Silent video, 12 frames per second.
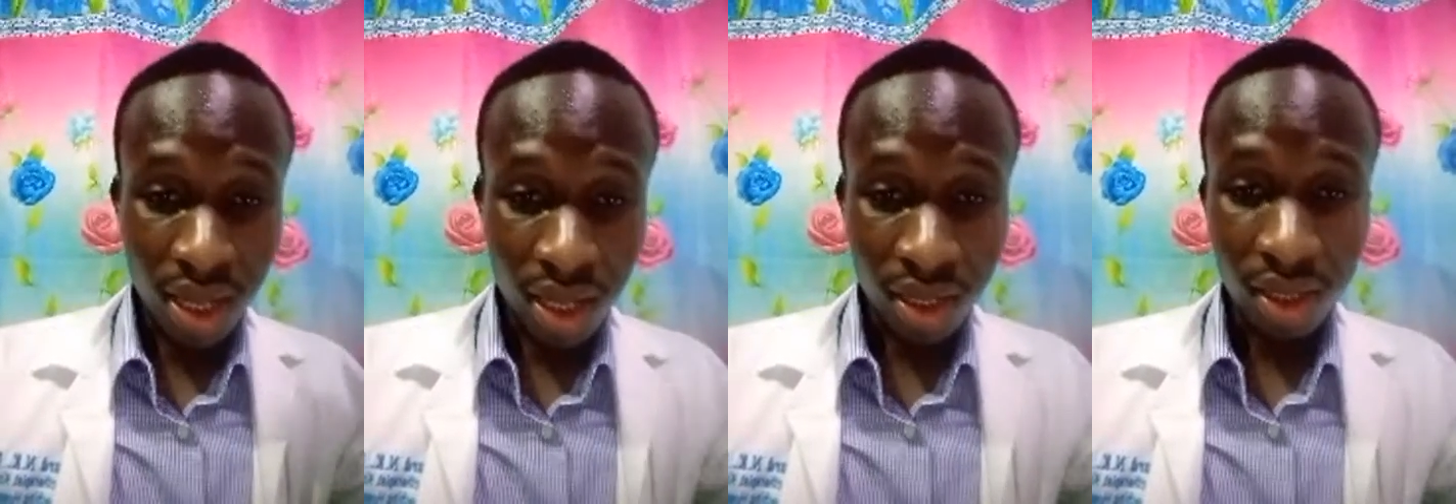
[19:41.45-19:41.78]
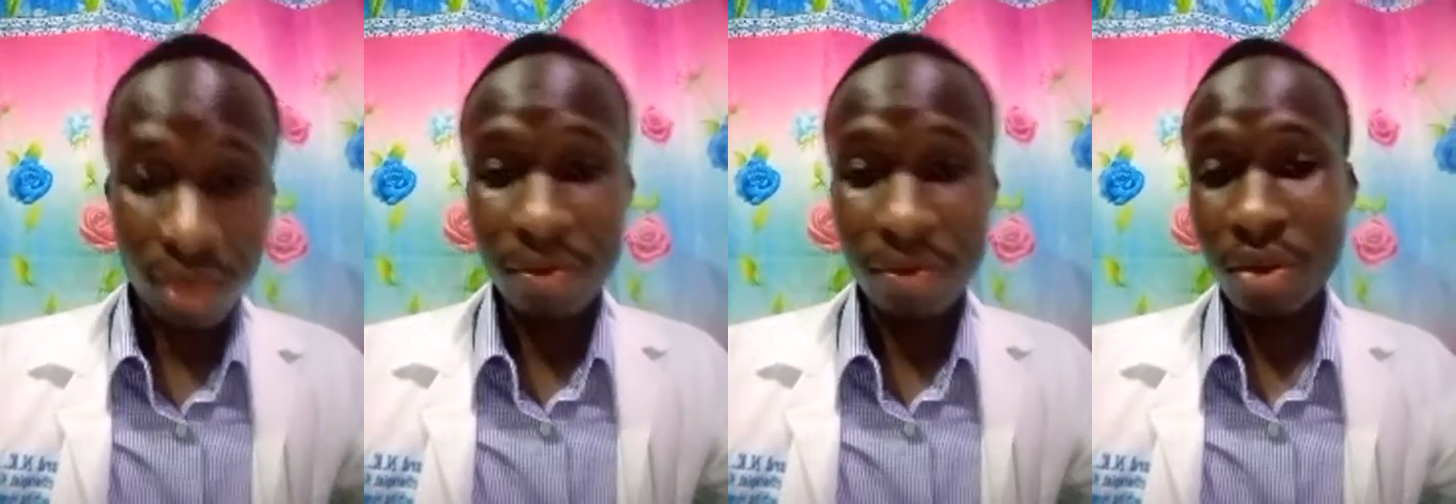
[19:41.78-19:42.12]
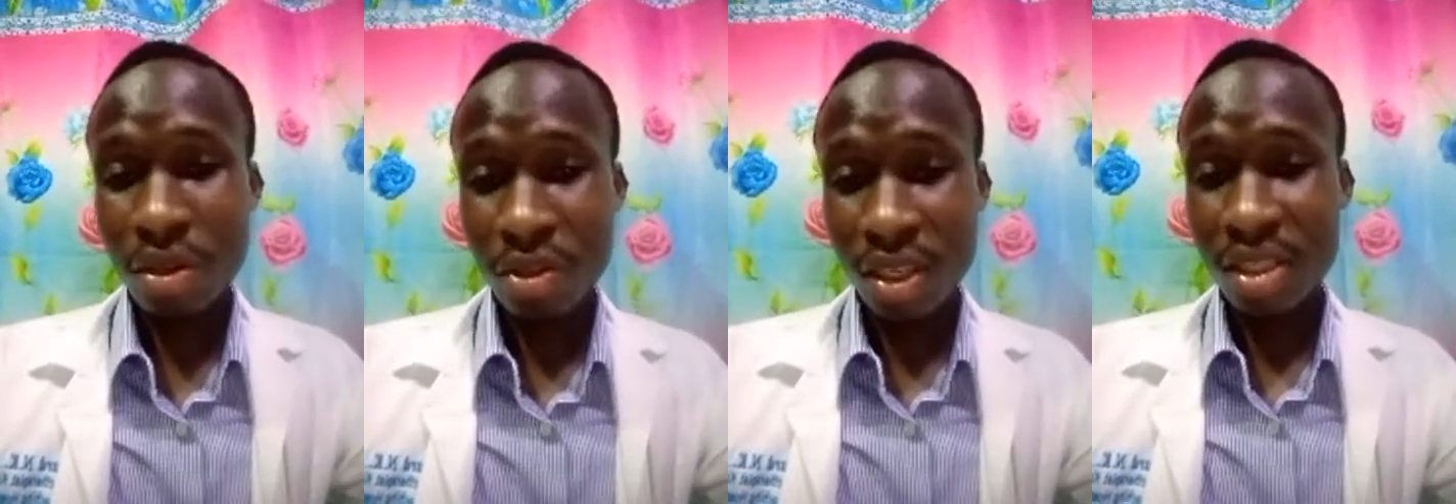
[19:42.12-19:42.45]
various
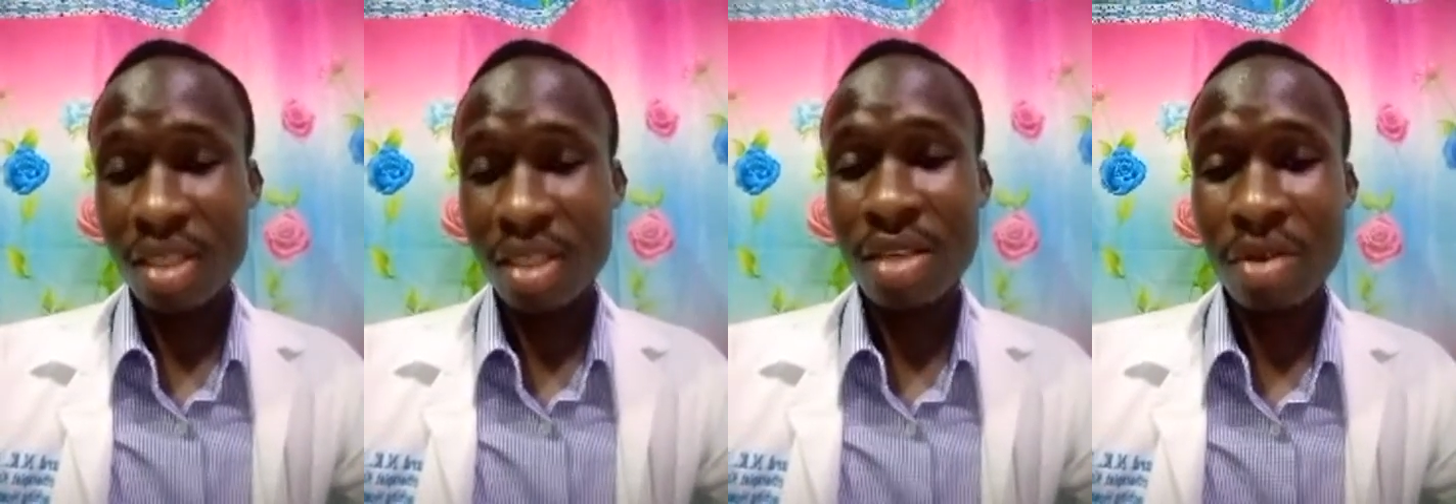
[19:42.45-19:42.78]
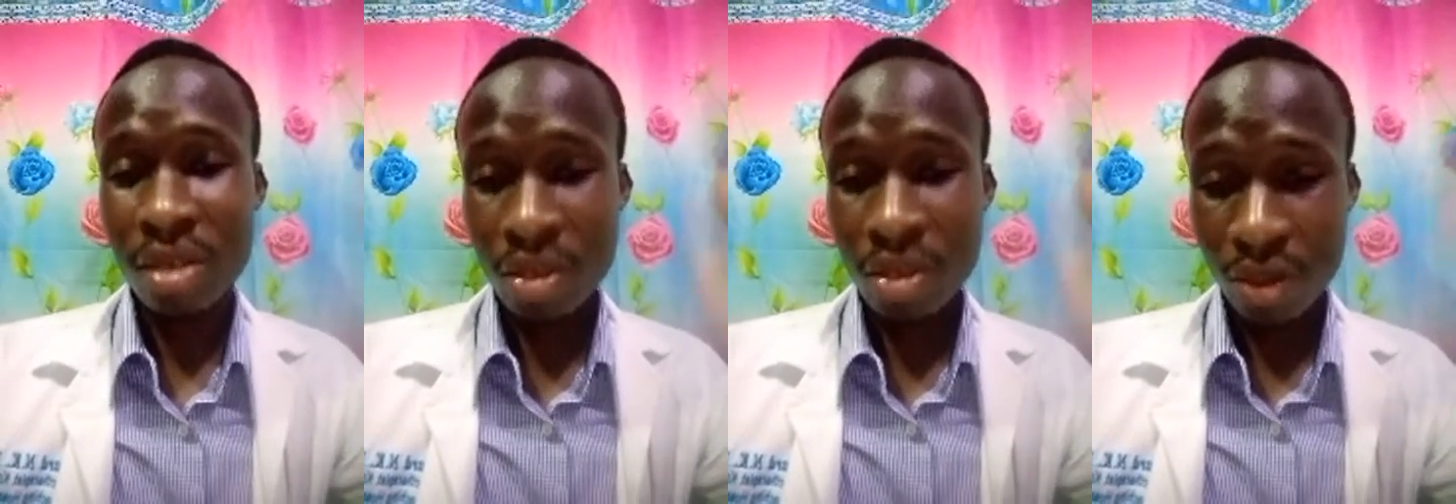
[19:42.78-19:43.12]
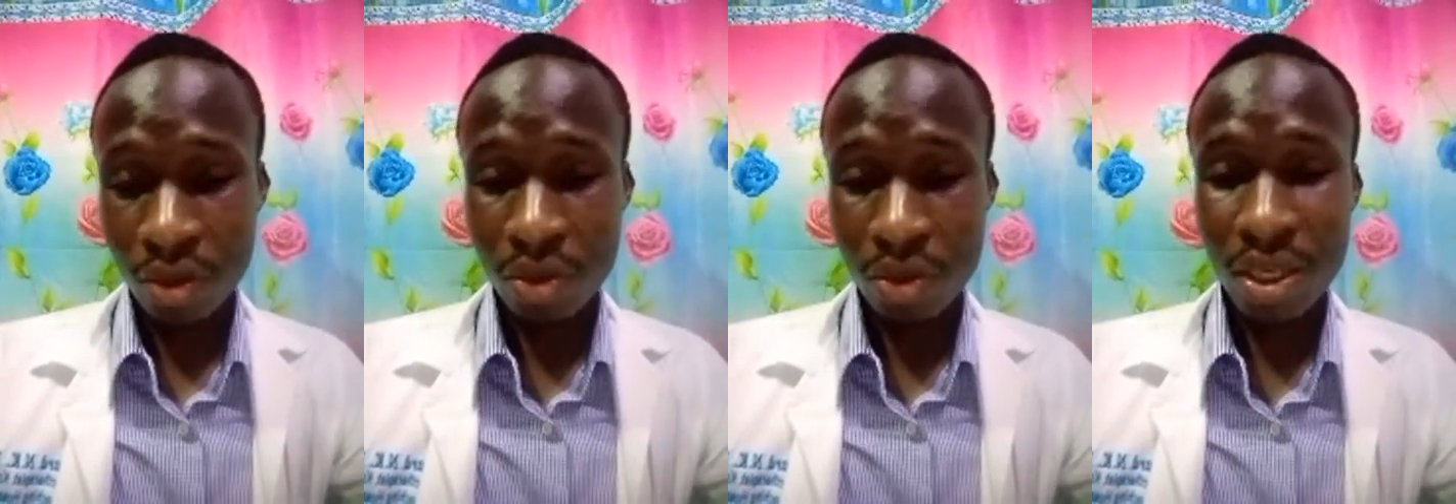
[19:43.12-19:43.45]
structures around the shoulder.